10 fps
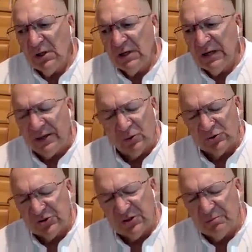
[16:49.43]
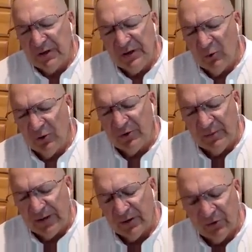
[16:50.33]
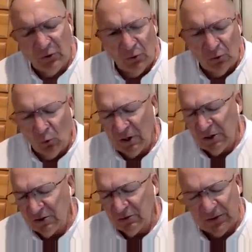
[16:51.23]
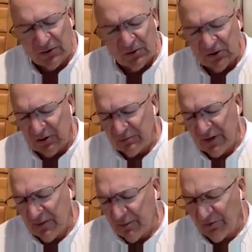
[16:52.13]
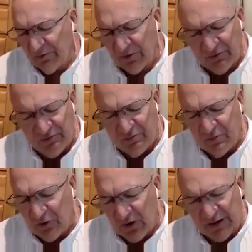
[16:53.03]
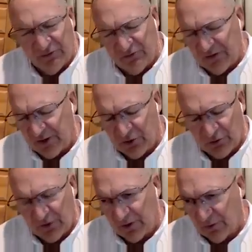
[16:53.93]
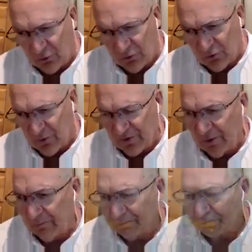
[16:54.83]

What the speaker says: And there was somebody with him. I don't know who it was, but it was some type of a light figure there that was with him.